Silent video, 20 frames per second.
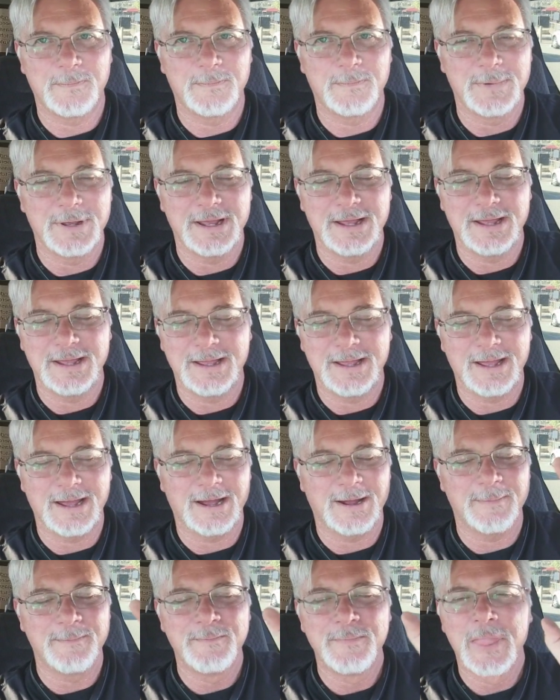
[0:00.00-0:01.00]

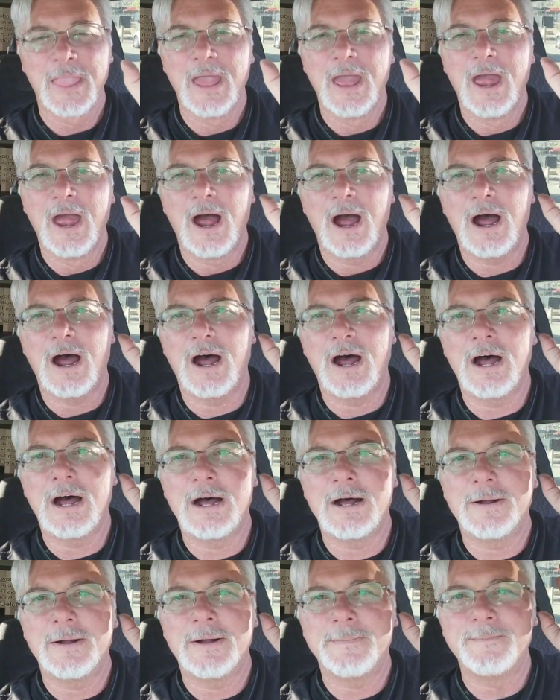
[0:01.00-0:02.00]
yeah.
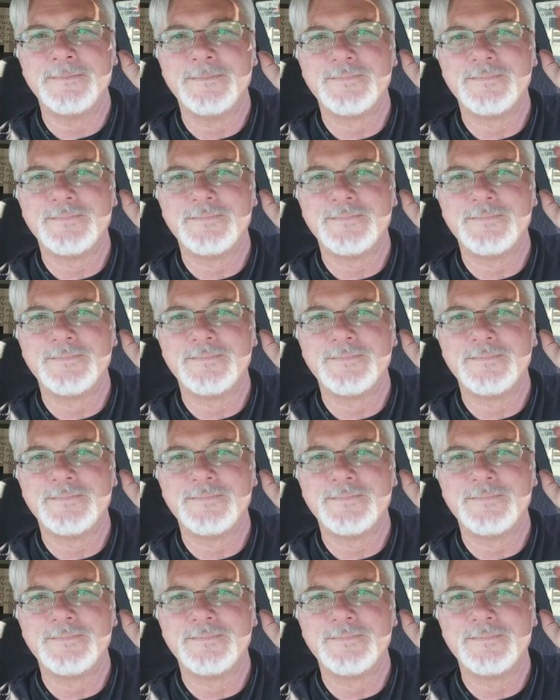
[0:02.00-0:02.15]
Um,